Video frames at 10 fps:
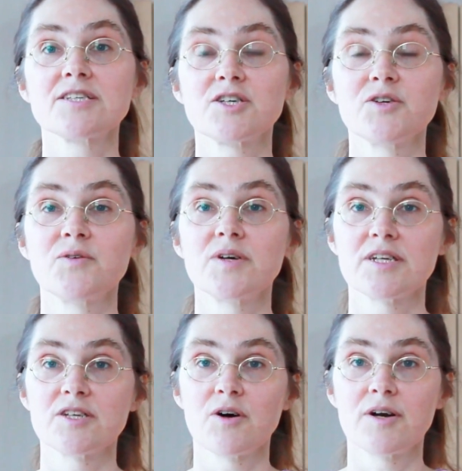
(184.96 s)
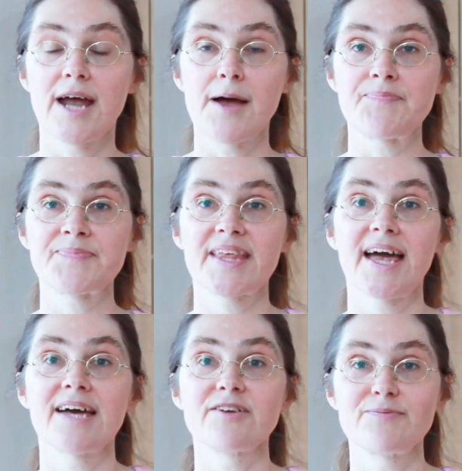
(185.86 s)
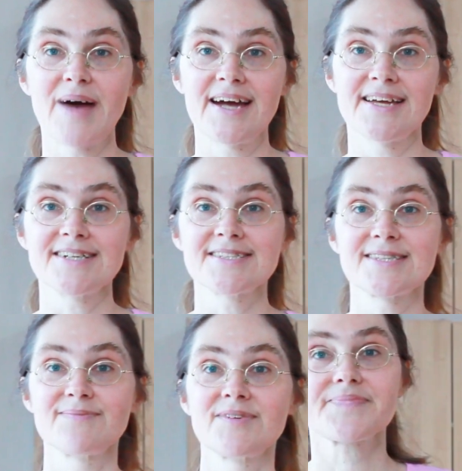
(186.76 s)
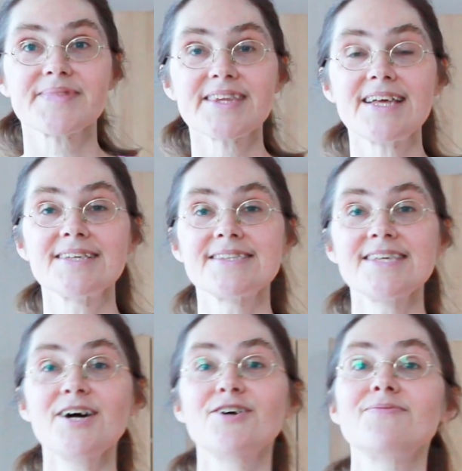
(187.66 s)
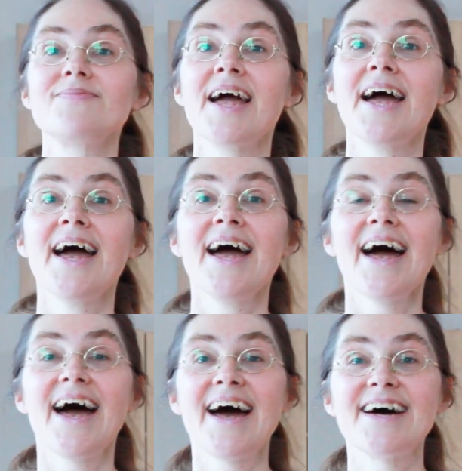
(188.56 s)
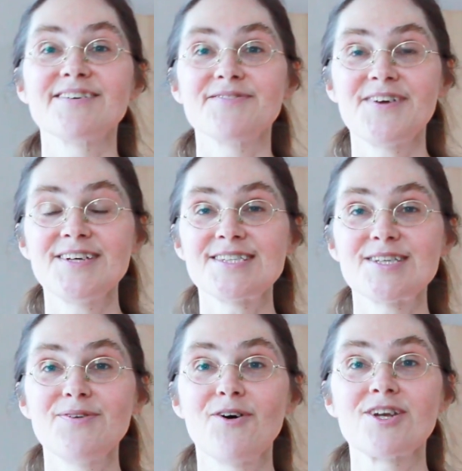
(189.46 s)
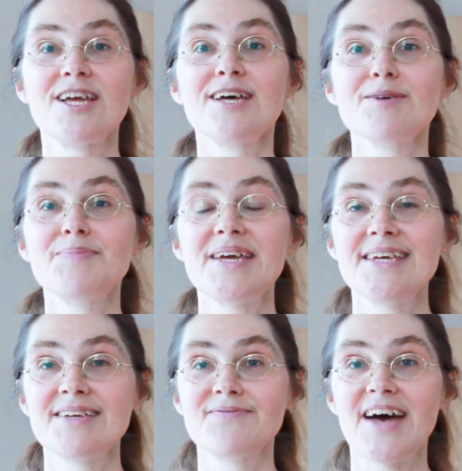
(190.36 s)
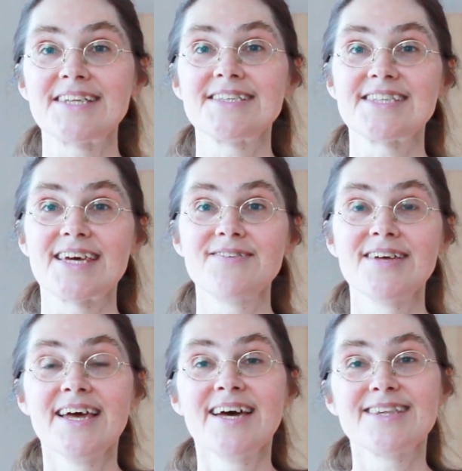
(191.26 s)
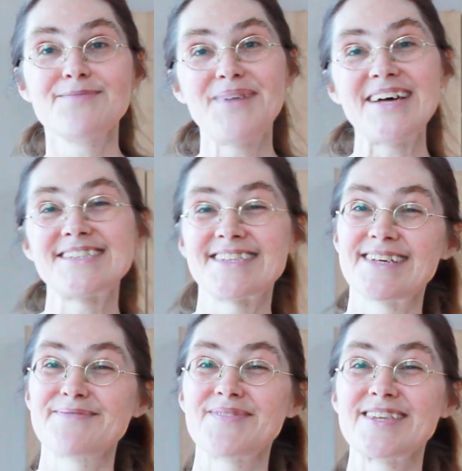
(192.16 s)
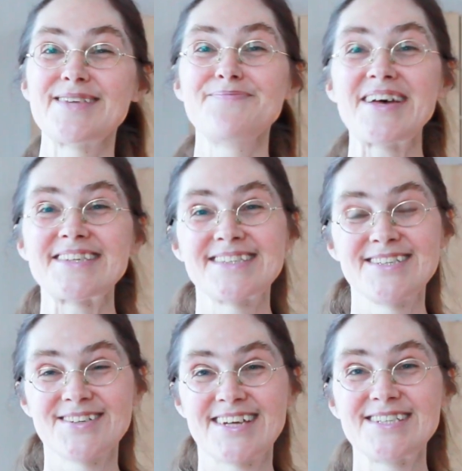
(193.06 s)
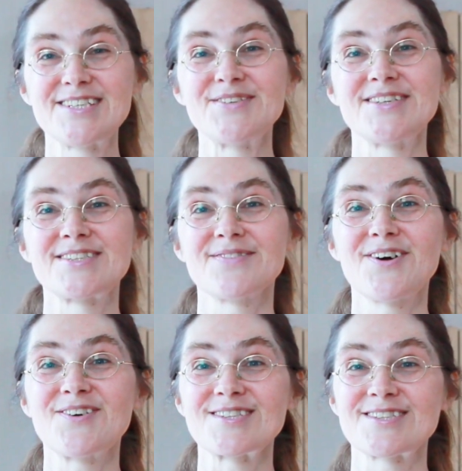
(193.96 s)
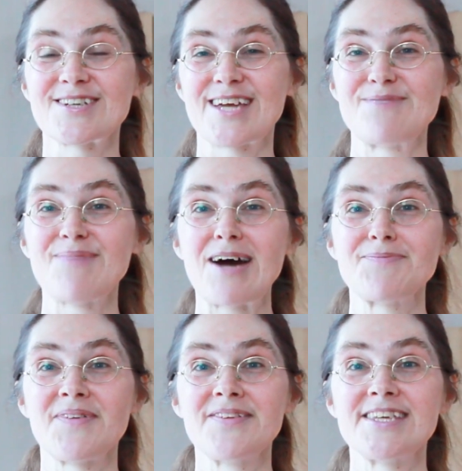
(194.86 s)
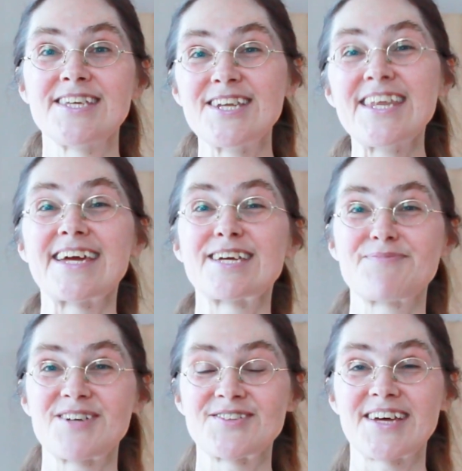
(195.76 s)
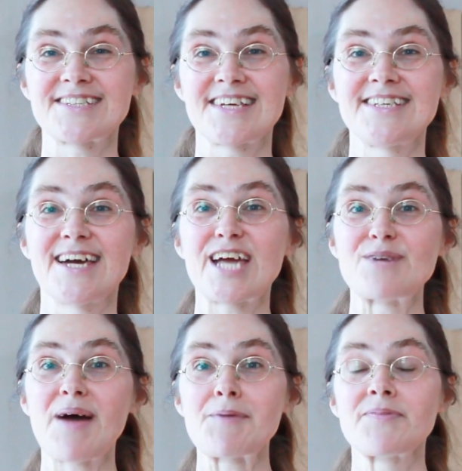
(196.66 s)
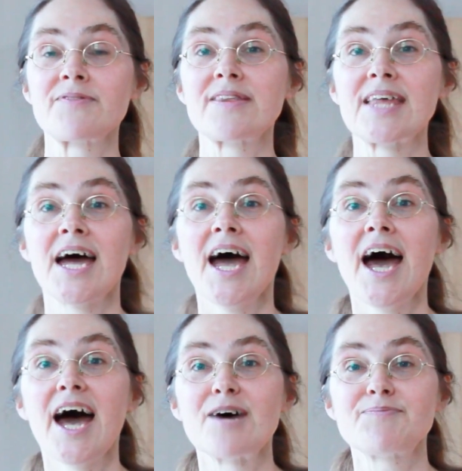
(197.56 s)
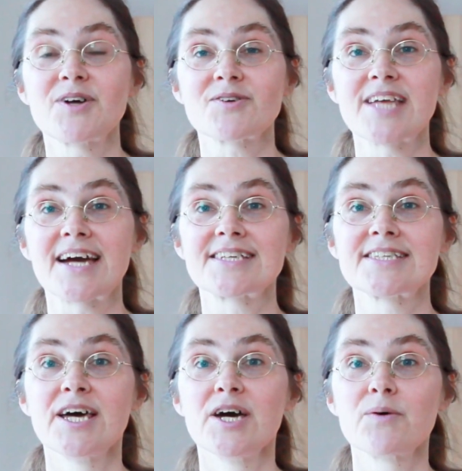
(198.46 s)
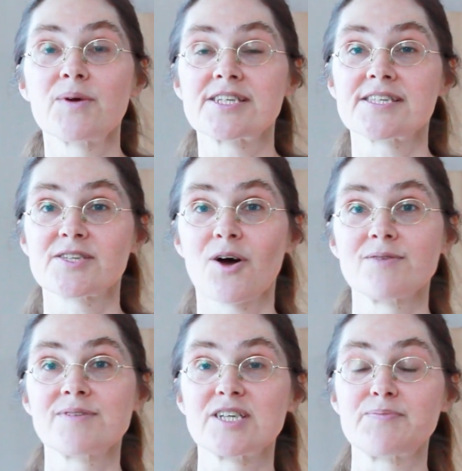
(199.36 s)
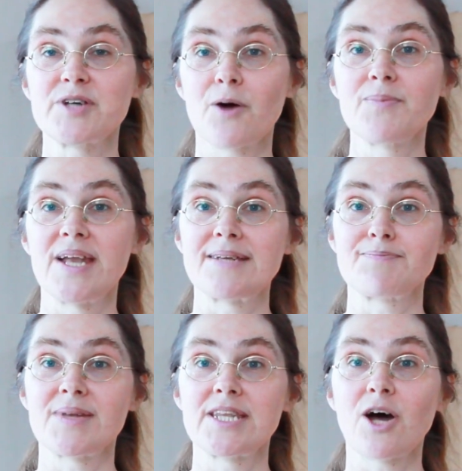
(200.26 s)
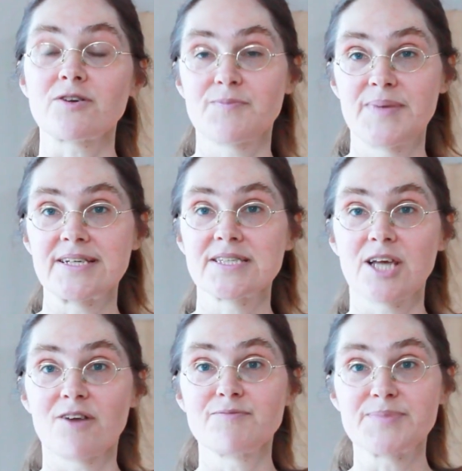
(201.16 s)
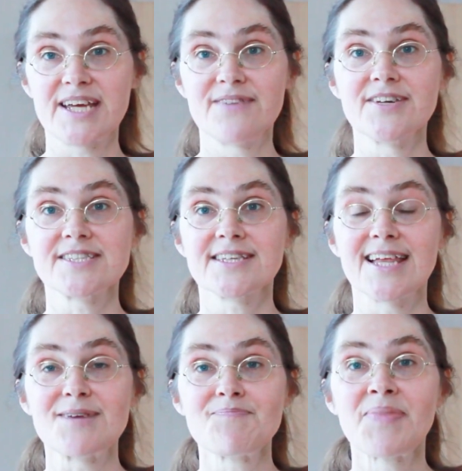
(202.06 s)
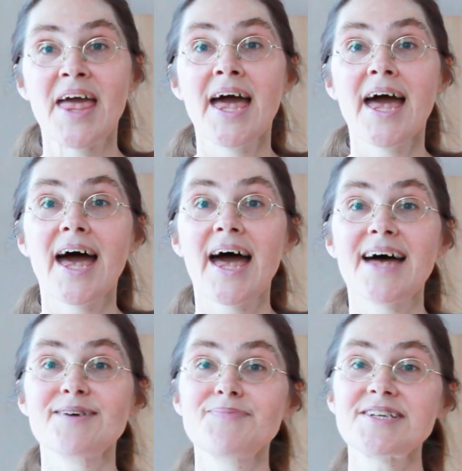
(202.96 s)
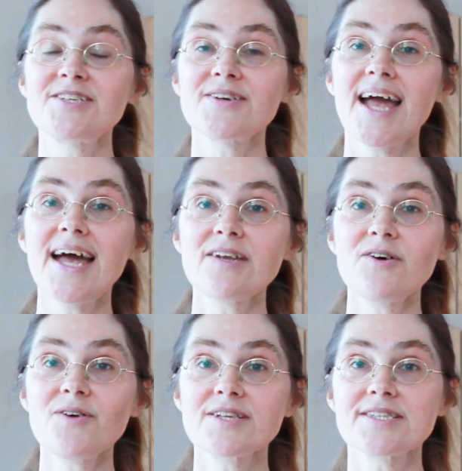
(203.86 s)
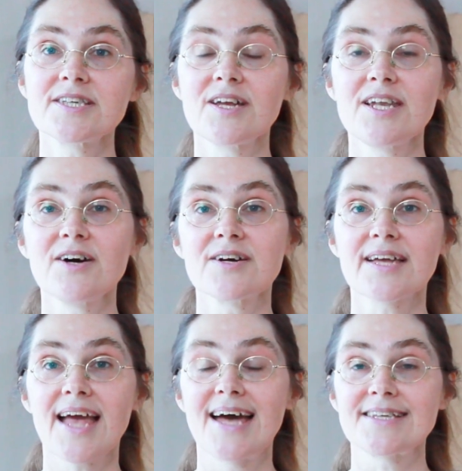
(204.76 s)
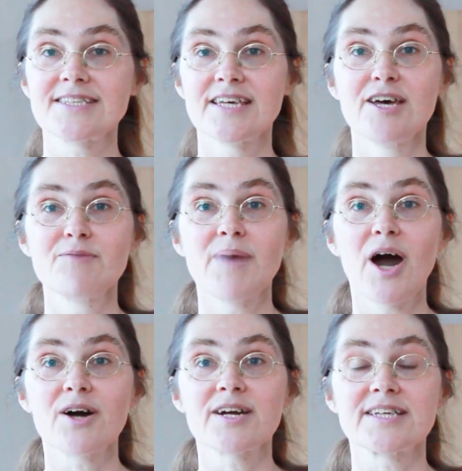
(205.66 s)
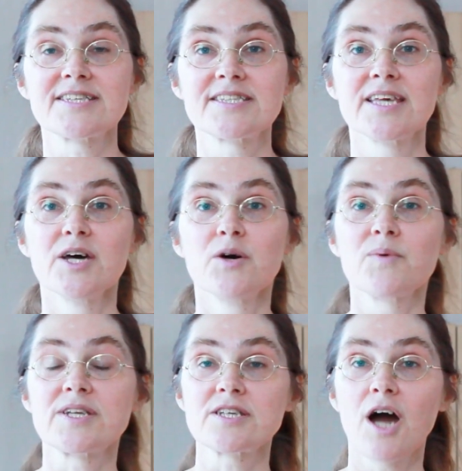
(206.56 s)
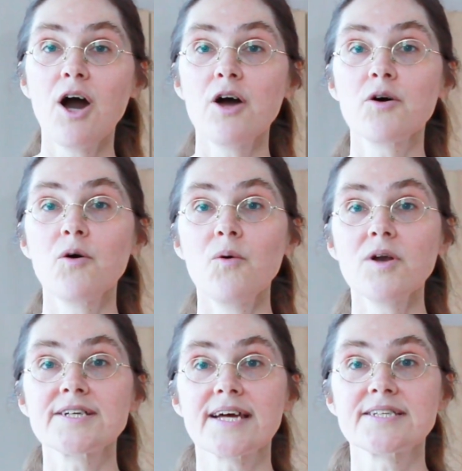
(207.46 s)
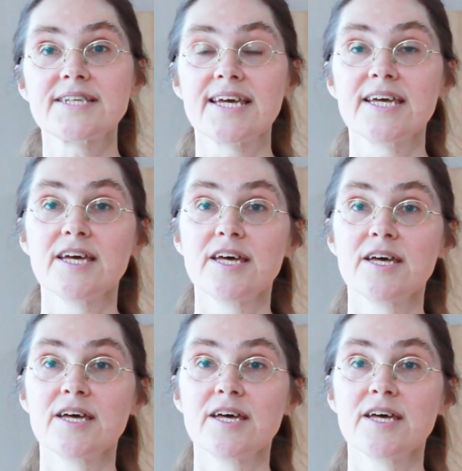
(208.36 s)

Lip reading: to your buyers. So, first of all, be inventive. The best you can do is, of course, to come up with a unique product idea, come up with a product which solves a problem not being solved previously. But you can also look at markets which are already